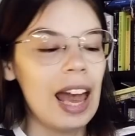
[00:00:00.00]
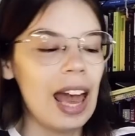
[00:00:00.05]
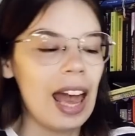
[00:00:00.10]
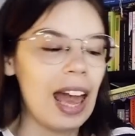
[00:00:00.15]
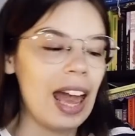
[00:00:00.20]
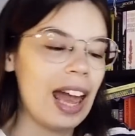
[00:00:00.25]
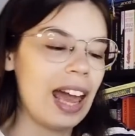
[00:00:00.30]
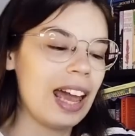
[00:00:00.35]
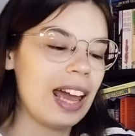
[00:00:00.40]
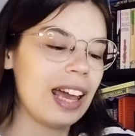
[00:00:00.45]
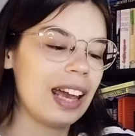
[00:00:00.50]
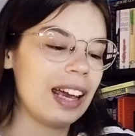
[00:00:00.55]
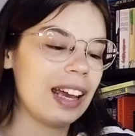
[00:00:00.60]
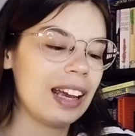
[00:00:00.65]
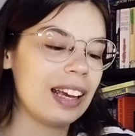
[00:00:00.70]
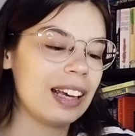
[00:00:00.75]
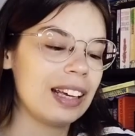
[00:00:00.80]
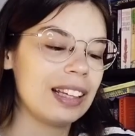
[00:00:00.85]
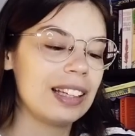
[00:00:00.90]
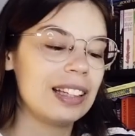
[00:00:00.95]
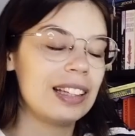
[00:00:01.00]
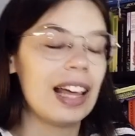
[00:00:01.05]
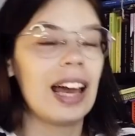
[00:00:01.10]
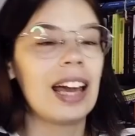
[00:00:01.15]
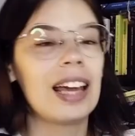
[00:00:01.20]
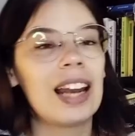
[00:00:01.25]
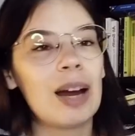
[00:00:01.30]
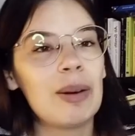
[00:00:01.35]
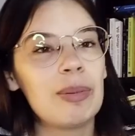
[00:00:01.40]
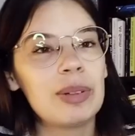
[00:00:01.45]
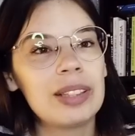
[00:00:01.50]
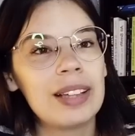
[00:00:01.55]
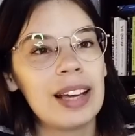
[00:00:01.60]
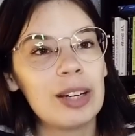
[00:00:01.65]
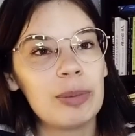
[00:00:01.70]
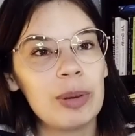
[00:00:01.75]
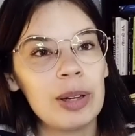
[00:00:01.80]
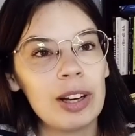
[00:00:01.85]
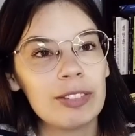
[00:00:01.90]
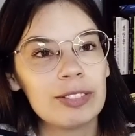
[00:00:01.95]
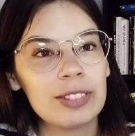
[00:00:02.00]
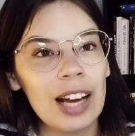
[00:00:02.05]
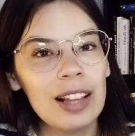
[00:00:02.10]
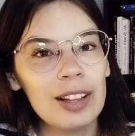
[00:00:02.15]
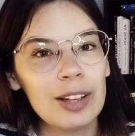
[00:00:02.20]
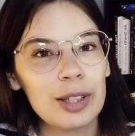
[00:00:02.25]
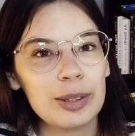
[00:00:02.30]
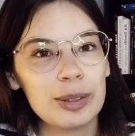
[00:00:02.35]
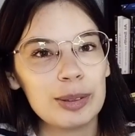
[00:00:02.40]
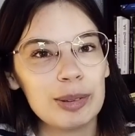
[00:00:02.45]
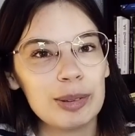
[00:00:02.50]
And then I would get rid of Tyler,